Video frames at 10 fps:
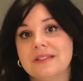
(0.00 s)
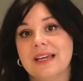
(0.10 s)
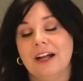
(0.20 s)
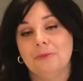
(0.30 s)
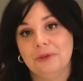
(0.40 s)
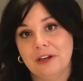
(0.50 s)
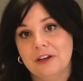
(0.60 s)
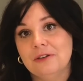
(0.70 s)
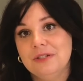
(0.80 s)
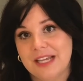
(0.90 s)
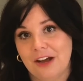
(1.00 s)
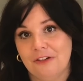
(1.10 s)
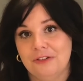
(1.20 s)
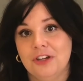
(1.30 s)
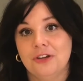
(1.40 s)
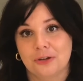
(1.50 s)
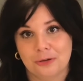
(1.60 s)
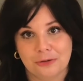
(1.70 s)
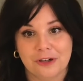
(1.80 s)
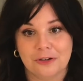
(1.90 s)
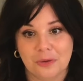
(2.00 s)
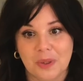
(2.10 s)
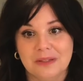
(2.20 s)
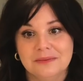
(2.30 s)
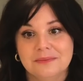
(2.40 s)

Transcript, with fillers: to help narrow down your career goal.